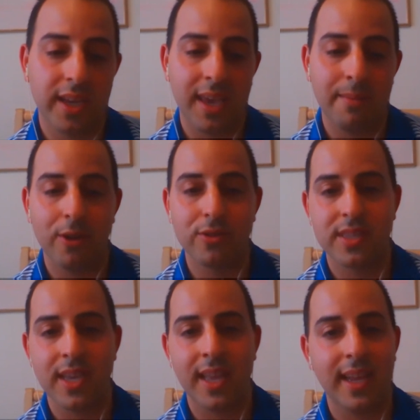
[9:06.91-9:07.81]
have came out and
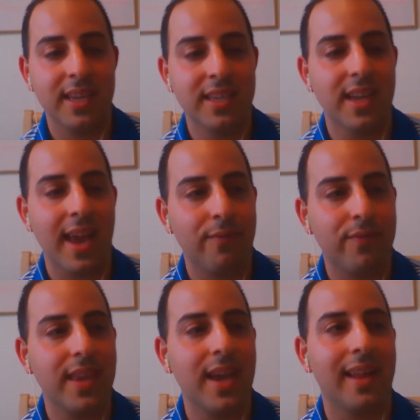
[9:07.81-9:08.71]
said that he's an
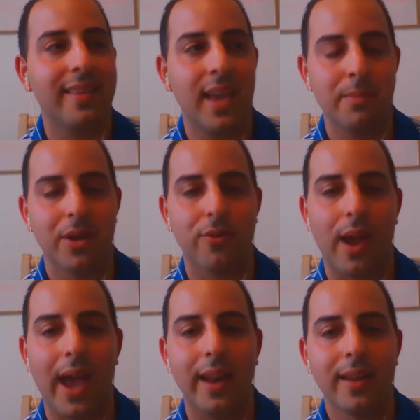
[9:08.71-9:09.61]
FDR
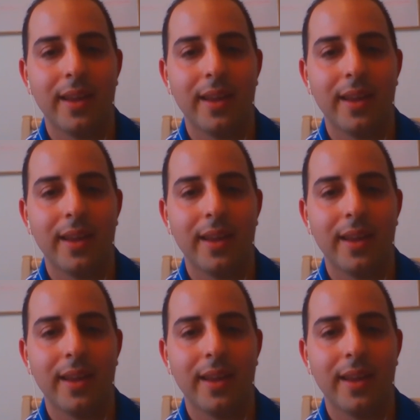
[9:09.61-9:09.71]
Democrat,